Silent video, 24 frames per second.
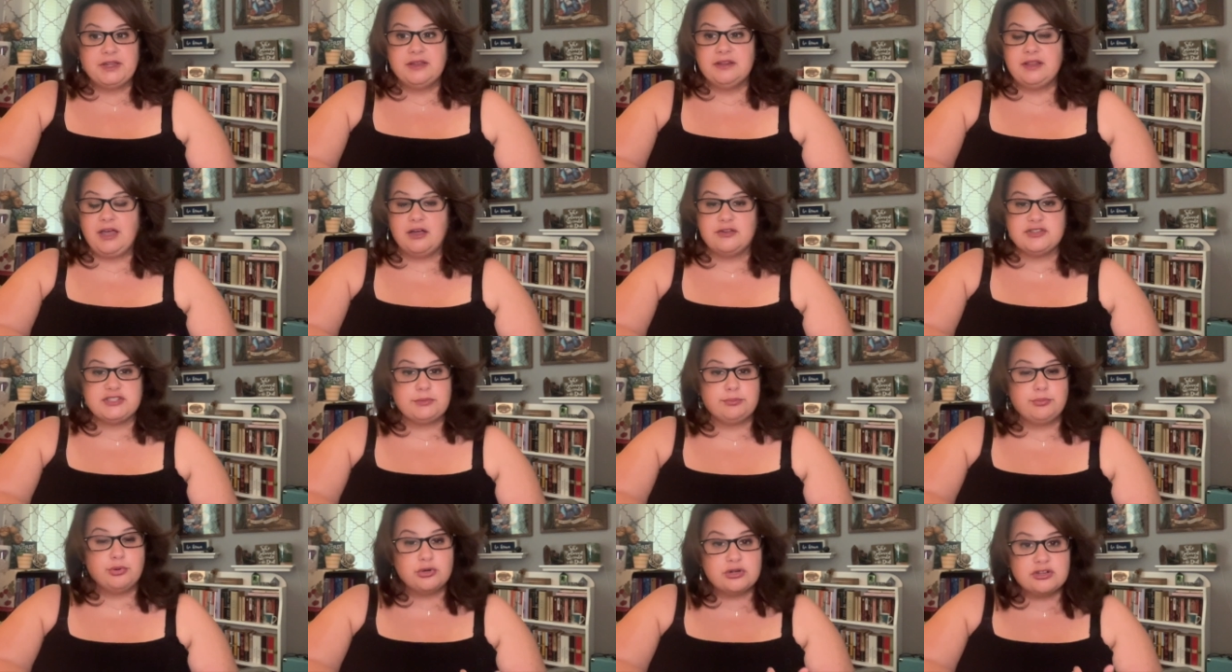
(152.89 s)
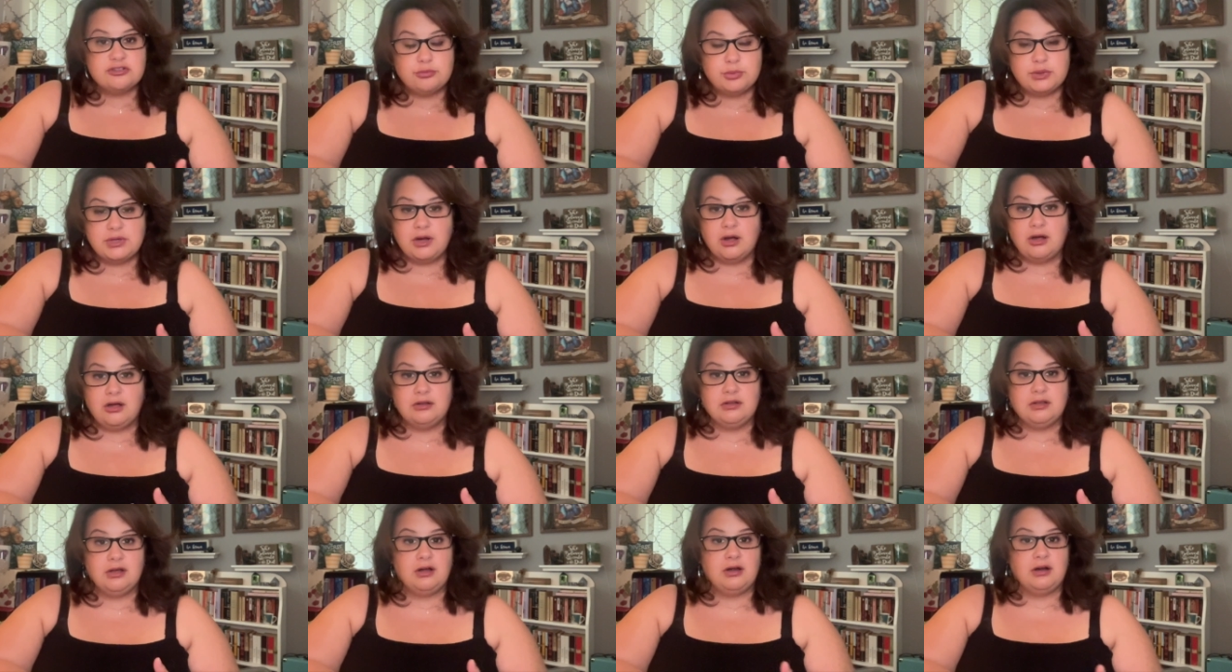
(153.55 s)
how supportive we
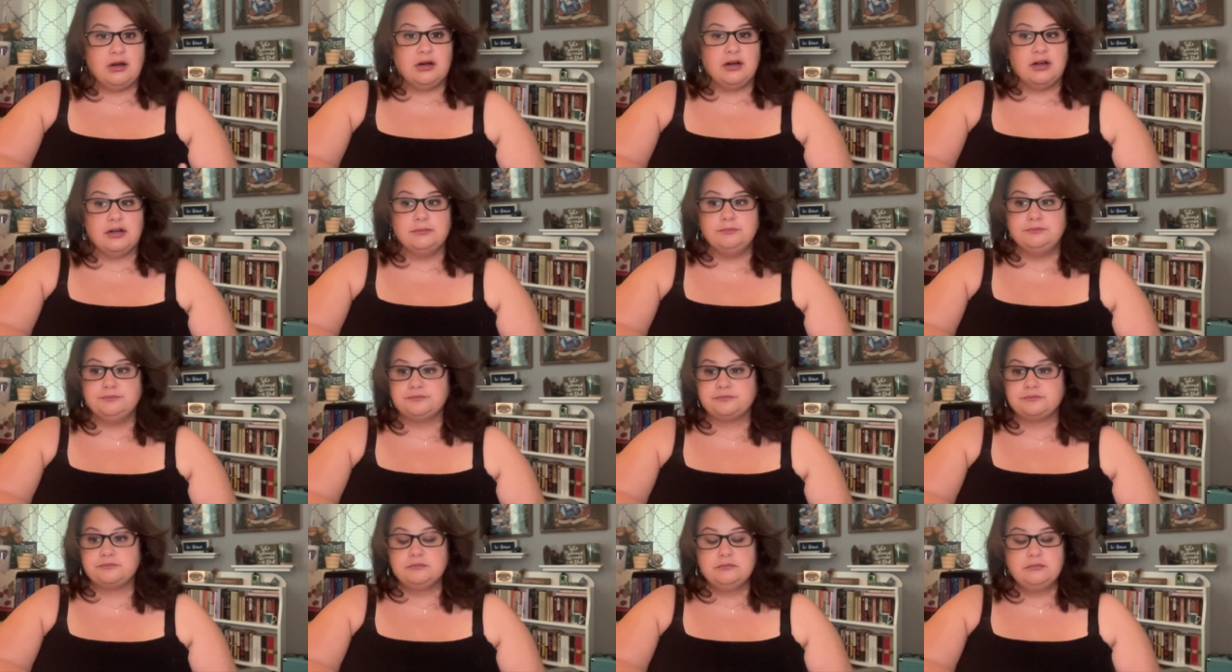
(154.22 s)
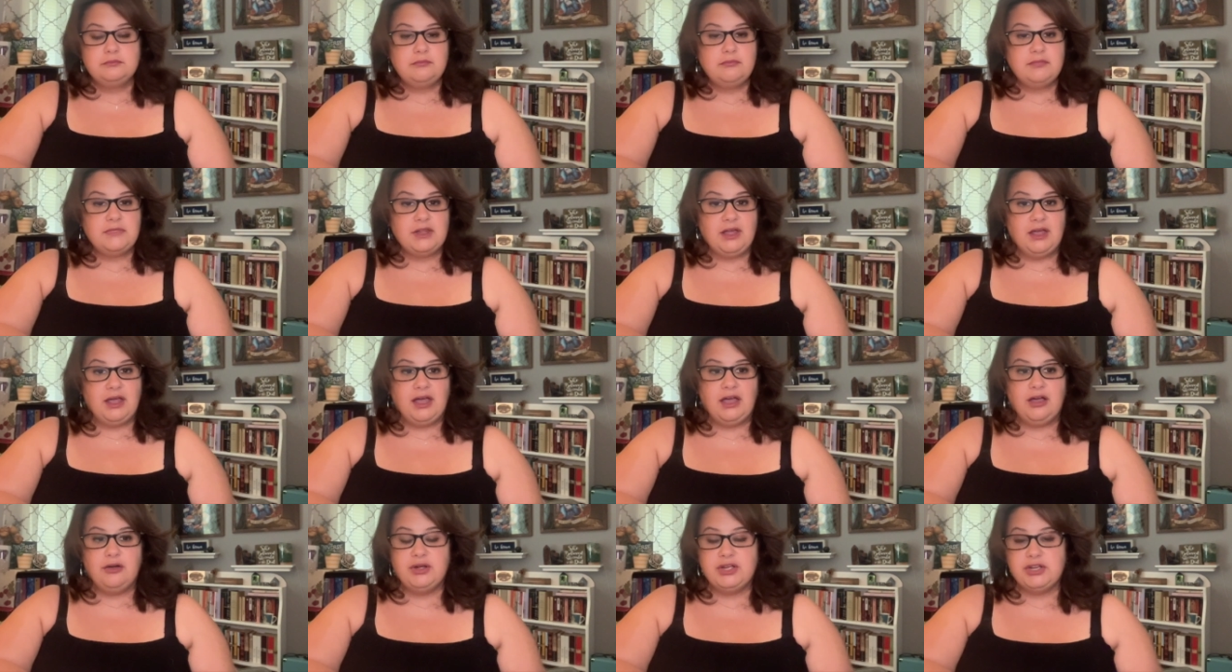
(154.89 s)
all are,
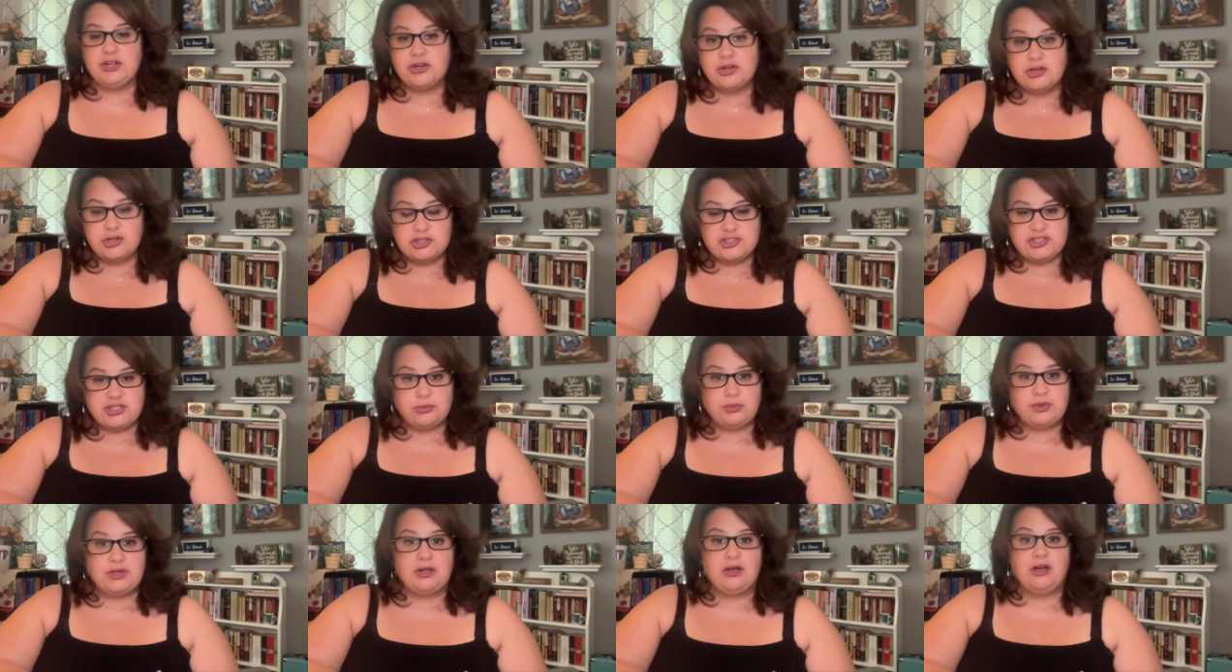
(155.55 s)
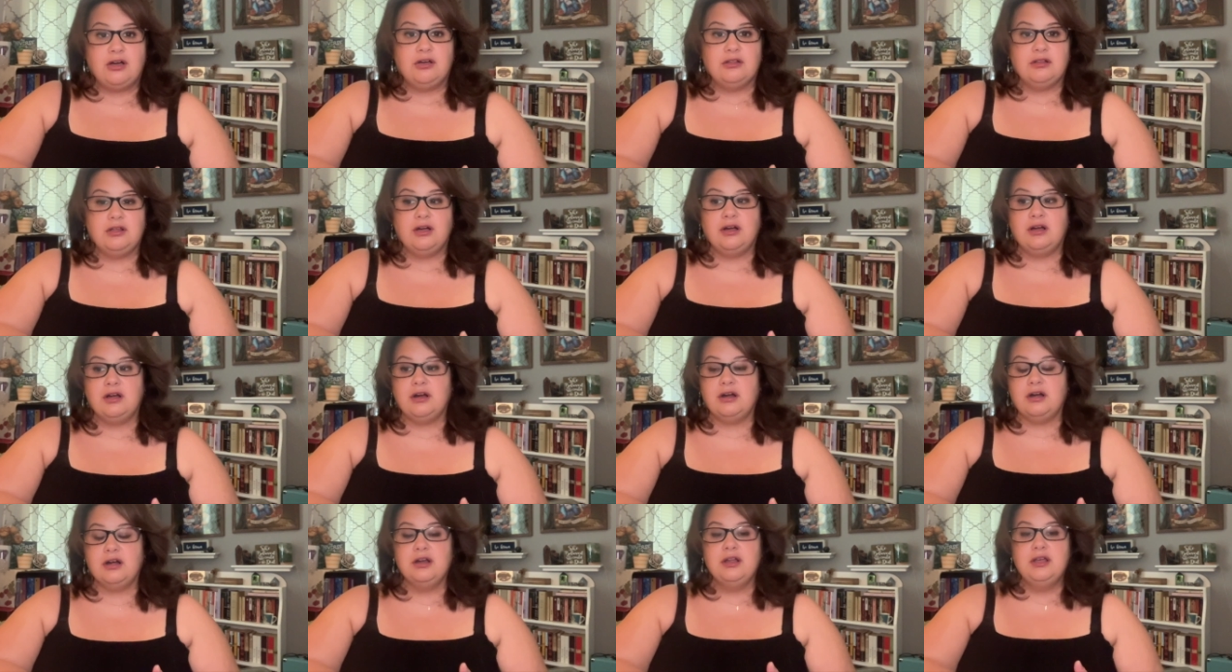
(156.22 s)
how encouraging we all
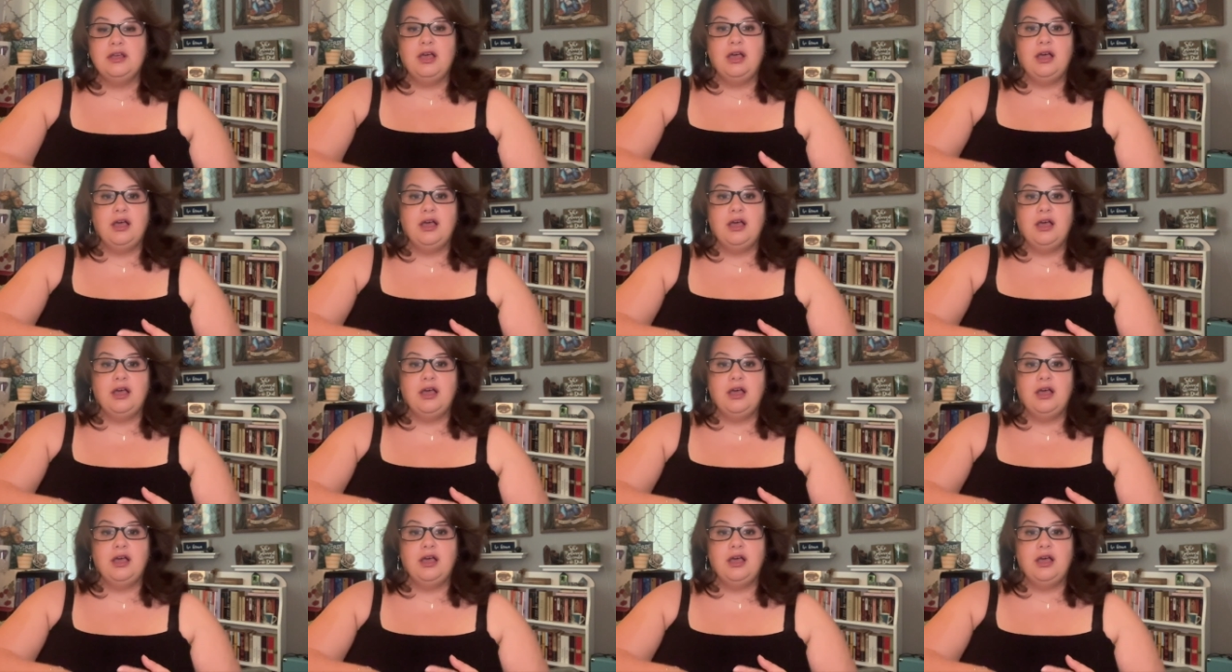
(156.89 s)
are.